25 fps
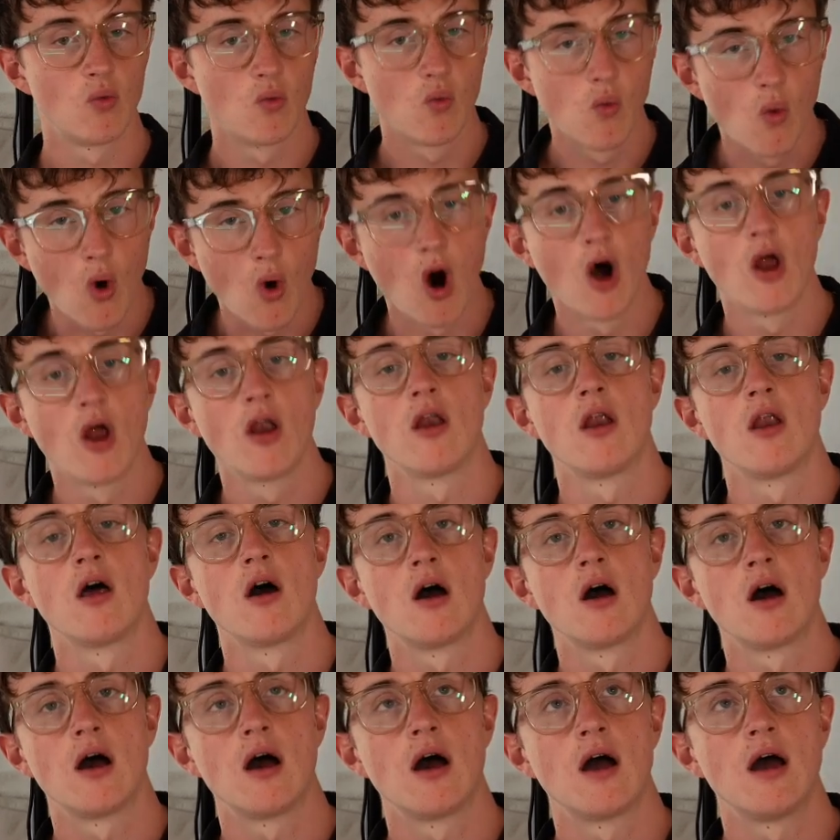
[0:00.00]
1
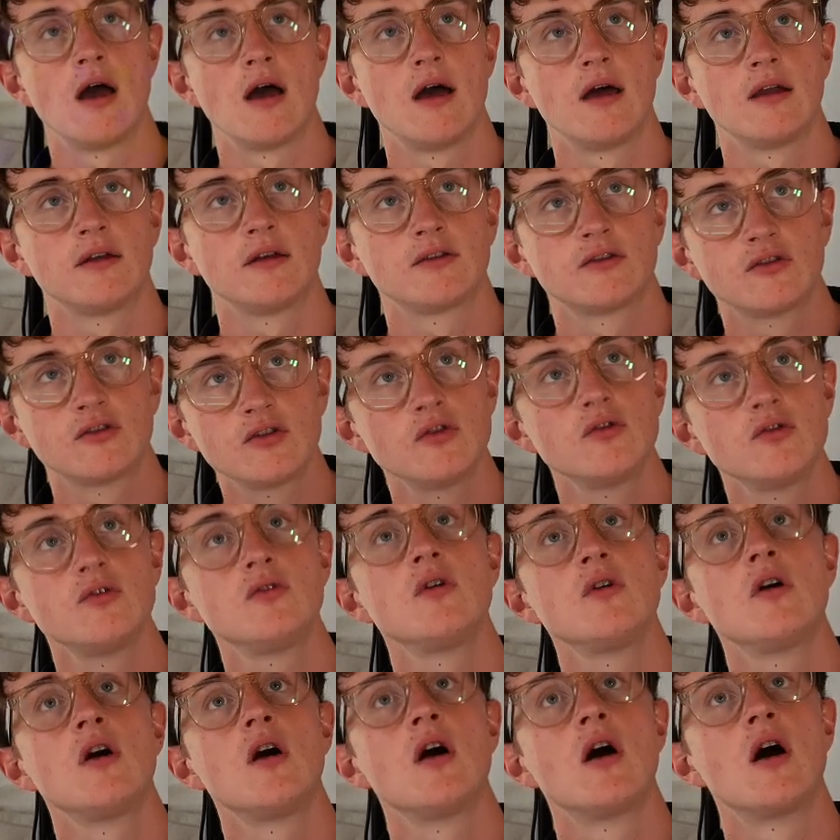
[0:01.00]
and 2
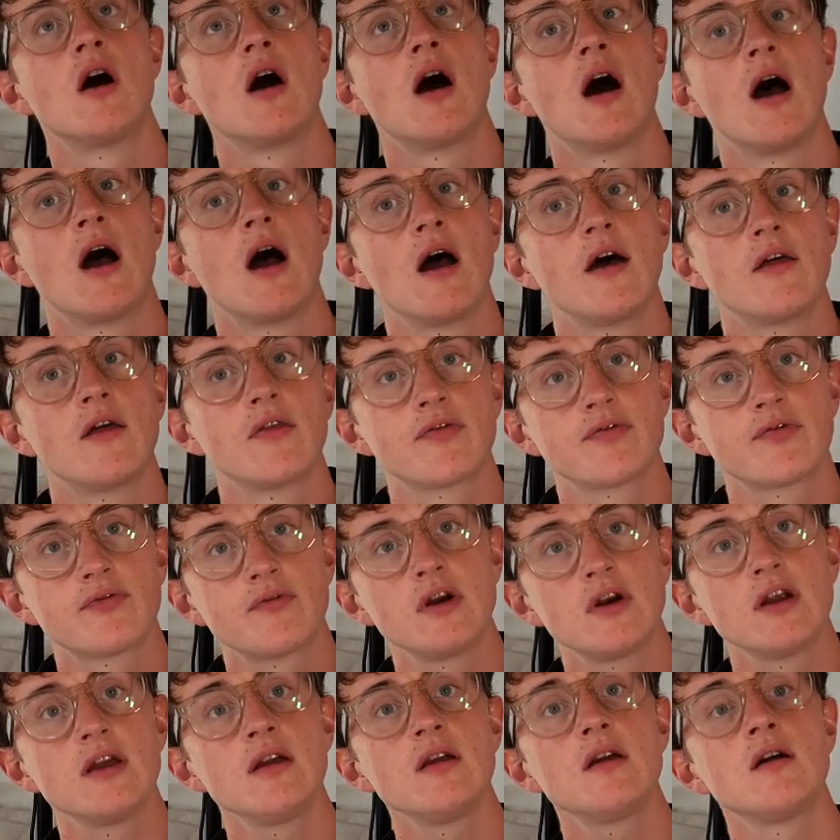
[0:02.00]
and
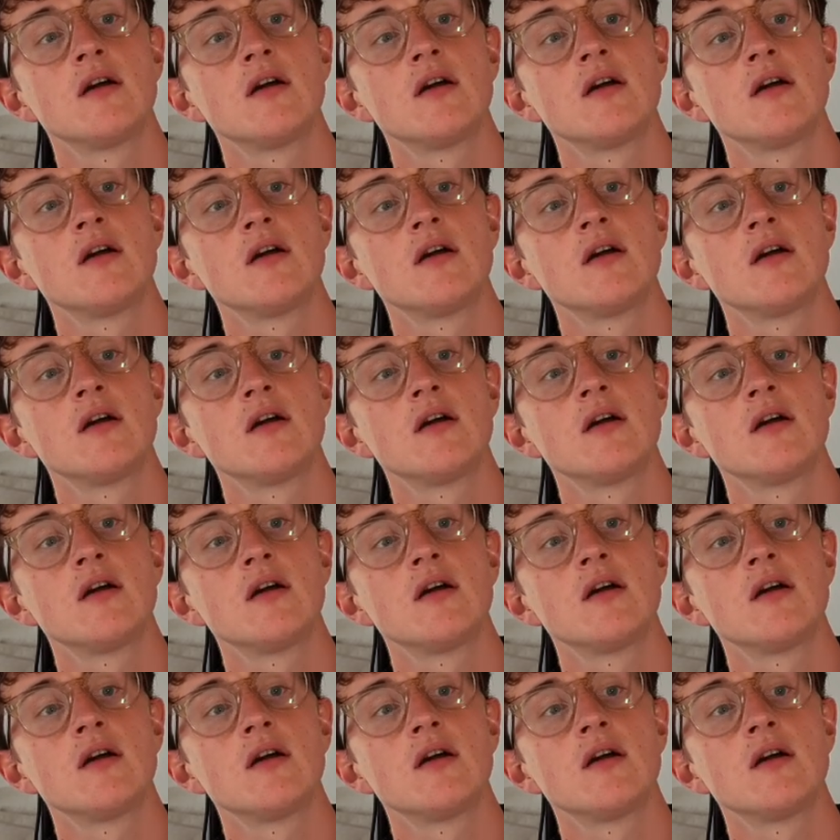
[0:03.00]
3